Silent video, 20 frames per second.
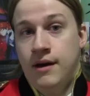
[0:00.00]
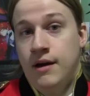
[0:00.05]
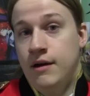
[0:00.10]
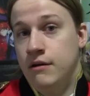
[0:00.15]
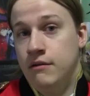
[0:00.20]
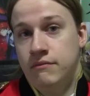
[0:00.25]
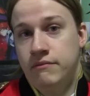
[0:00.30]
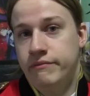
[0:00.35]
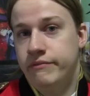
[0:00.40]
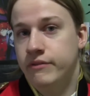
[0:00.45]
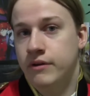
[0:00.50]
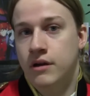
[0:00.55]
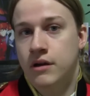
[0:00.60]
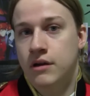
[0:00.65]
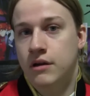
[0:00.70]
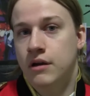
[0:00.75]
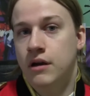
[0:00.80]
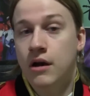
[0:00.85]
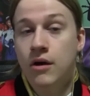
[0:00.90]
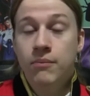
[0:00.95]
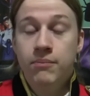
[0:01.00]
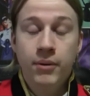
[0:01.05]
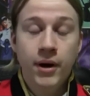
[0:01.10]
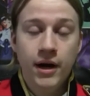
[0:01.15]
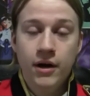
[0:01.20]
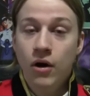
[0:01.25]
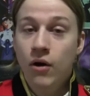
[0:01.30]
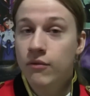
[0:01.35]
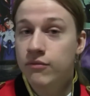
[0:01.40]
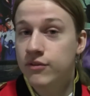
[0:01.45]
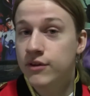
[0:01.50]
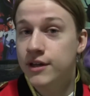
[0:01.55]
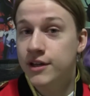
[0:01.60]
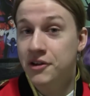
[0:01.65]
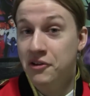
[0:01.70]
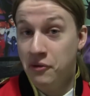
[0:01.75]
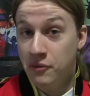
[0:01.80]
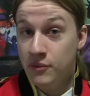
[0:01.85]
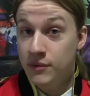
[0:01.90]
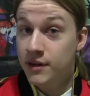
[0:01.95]
I don't fucking know. But hopefully
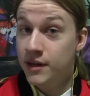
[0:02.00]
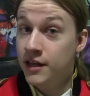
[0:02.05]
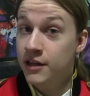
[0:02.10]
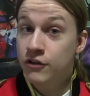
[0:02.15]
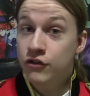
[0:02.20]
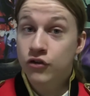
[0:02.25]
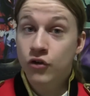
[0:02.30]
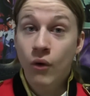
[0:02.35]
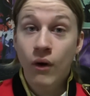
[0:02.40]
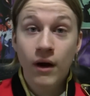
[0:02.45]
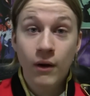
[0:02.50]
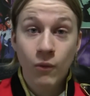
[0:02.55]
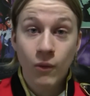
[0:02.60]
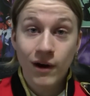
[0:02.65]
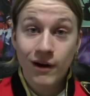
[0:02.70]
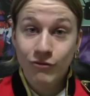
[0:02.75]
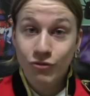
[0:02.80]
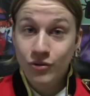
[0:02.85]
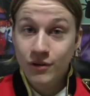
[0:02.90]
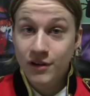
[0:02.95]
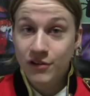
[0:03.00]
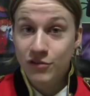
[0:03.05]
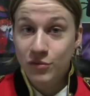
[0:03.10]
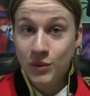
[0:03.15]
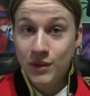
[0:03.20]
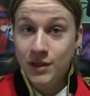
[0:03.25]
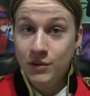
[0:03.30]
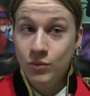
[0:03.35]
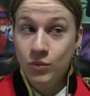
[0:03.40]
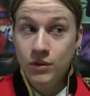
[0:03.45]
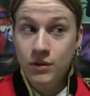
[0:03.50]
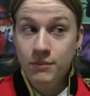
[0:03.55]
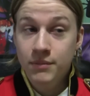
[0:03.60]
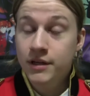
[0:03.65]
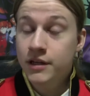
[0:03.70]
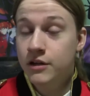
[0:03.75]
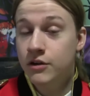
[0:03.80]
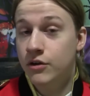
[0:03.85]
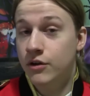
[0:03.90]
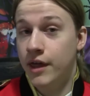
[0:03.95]
you will enjoy whatever it is we will
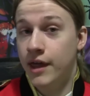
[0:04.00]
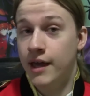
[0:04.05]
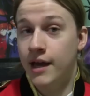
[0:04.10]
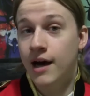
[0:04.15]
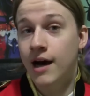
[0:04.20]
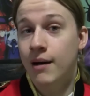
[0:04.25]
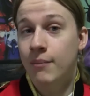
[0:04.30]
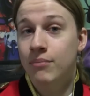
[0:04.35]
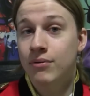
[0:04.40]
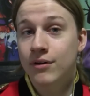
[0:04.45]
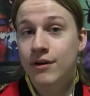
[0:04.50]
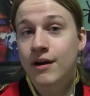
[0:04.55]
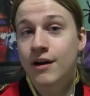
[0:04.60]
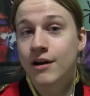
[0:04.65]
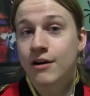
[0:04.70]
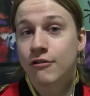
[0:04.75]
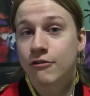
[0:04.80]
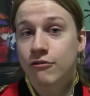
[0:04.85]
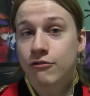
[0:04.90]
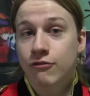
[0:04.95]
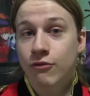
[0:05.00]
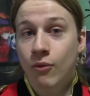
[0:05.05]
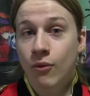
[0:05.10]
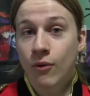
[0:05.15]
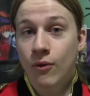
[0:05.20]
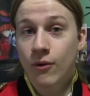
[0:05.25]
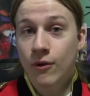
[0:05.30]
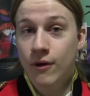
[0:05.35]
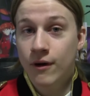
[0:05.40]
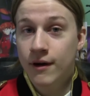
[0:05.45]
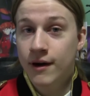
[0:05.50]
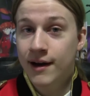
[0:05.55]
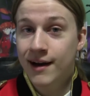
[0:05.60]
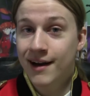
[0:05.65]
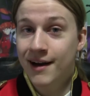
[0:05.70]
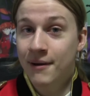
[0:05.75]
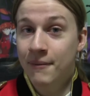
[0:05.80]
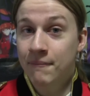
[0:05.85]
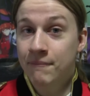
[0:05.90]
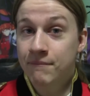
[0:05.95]
be cooking up for
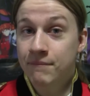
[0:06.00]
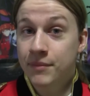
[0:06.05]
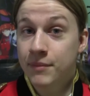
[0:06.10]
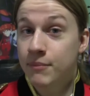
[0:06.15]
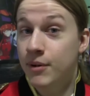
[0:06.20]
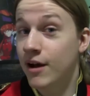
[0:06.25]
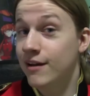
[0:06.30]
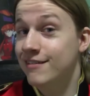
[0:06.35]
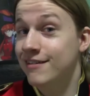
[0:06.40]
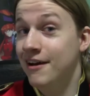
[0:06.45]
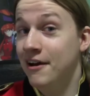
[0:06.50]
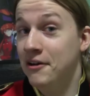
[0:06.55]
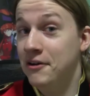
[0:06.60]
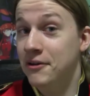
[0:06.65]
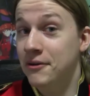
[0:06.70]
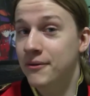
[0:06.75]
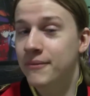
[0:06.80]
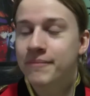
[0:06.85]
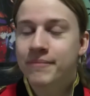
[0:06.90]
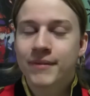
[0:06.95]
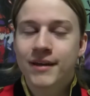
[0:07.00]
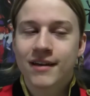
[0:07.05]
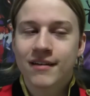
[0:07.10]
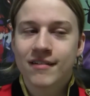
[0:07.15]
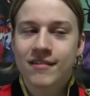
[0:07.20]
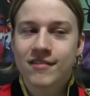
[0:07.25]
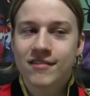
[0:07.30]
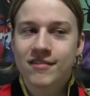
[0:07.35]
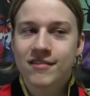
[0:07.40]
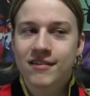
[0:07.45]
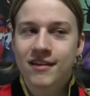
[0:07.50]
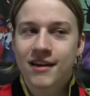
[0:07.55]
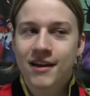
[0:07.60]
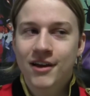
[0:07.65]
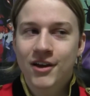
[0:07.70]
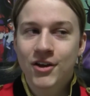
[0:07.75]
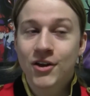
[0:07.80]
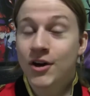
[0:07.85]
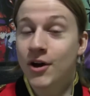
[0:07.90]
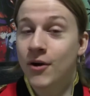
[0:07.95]
Podtaku, because,
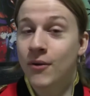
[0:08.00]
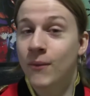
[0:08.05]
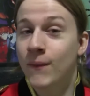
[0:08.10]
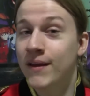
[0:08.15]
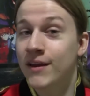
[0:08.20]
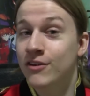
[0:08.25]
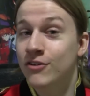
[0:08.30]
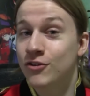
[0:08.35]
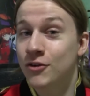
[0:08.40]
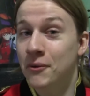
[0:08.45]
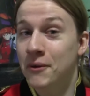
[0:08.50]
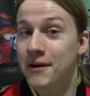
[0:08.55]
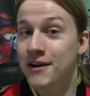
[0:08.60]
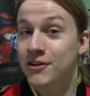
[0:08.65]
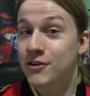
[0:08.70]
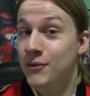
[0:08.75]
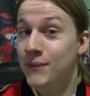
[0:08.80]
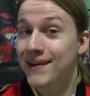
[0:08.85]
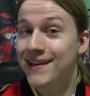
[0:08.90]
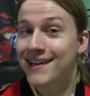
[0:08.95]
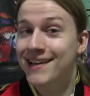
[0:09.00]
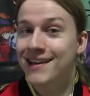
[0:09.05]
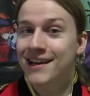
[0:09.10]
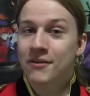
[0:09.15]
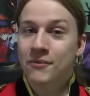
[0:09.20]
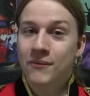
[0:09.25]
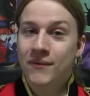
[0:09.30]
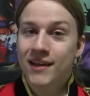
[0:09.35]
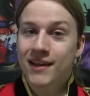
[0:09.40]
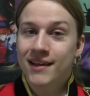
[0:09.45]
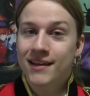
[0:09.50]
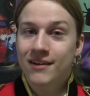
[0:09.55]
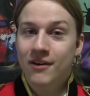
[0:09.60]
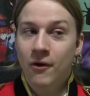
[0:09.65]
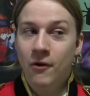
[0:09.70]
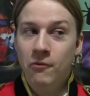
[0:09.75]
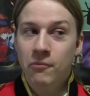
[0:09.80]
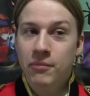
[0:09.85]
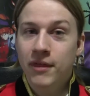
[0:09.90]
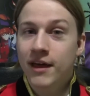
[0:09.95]
you know, we enjoy doing it, and we
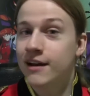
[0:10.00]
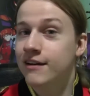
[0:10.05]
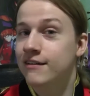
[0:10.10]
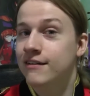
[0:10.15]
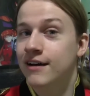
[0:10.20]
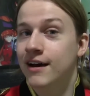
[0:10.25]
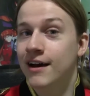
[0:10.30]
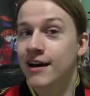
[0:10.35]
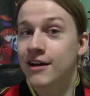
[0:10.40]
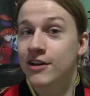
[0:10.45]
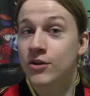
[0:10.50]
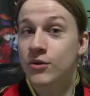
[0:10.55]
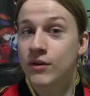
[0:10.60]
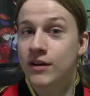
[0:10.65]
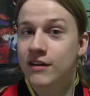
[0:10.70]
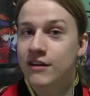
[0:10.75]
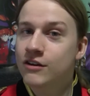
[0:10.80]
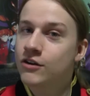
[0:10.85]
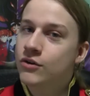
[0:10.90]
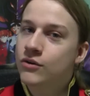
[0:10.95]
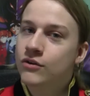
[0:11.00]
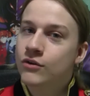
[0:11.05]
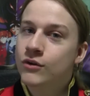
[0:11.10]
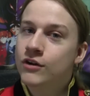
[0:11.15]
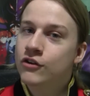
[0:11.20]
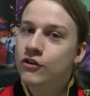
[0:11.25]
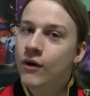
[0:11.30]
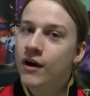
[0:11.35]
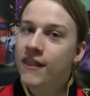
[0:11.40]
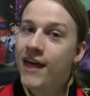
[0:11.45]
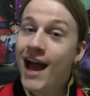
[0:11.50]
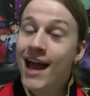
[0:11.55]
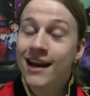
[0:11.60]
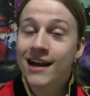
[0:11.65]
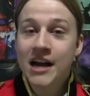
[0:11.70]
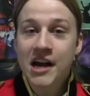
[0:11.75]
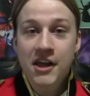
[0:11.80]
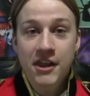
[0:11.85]
hope that you continue to enjoy that.